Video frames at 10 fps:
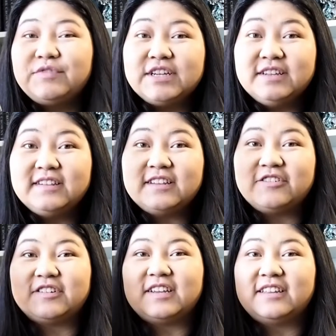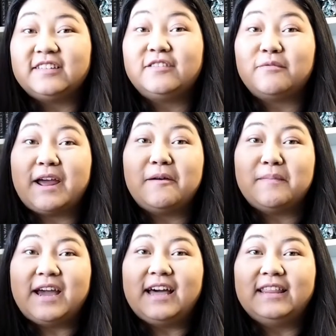this is interesting. This is right up
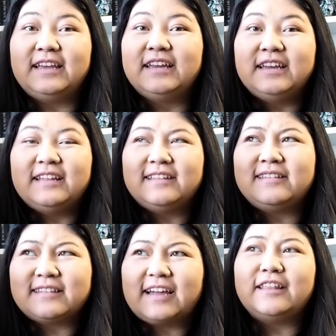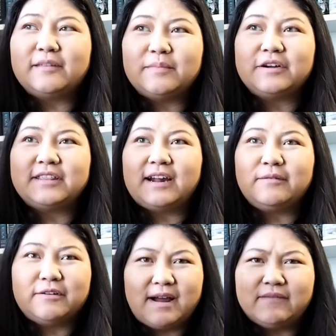my alley. This is kind of the book that I
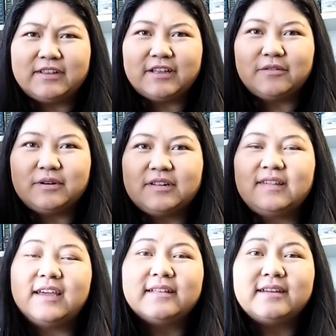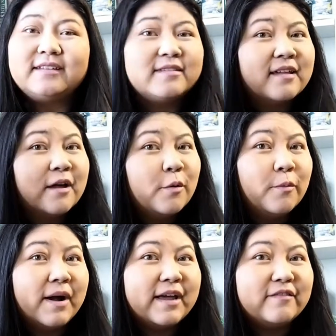would gravitate towards, and it's
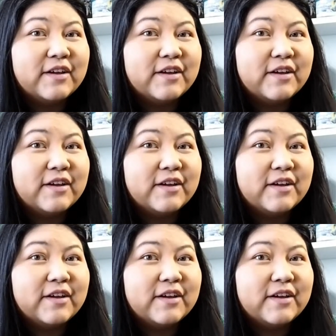YA